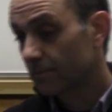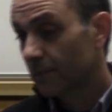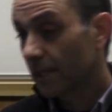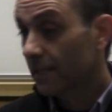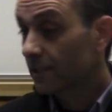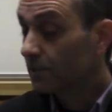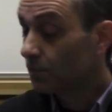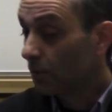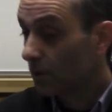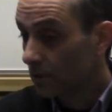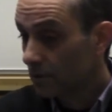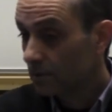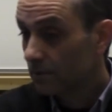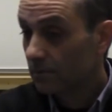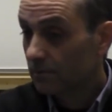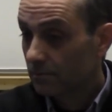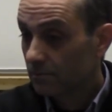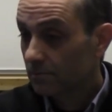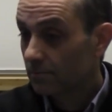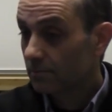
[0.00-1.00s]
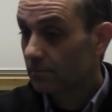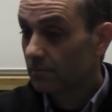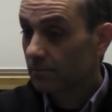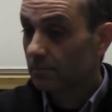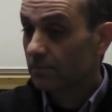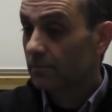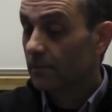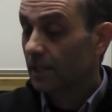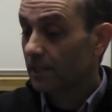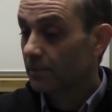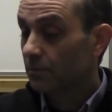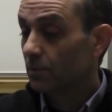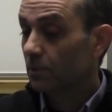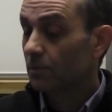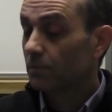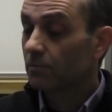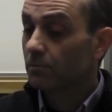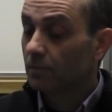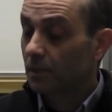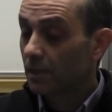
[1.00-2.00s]
that's what, that's
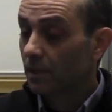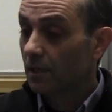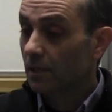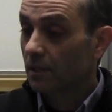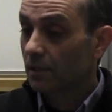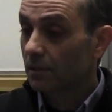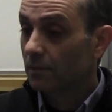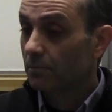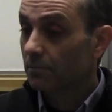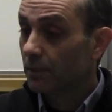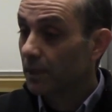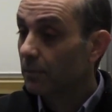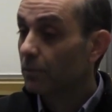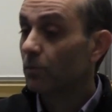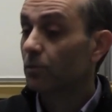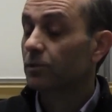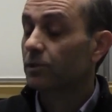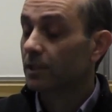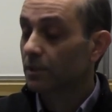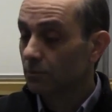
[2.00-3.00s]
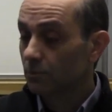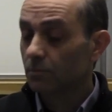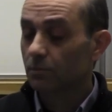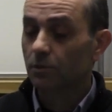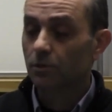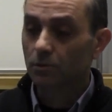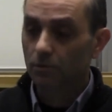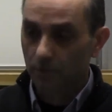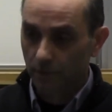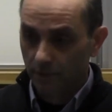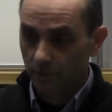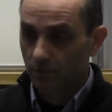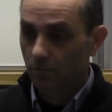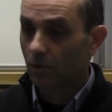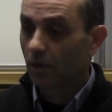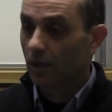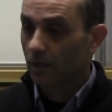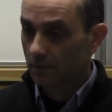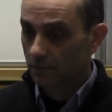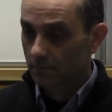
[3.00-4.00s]
what uh, people seem to be doing as
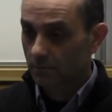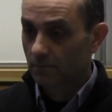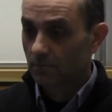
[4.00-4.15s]
well.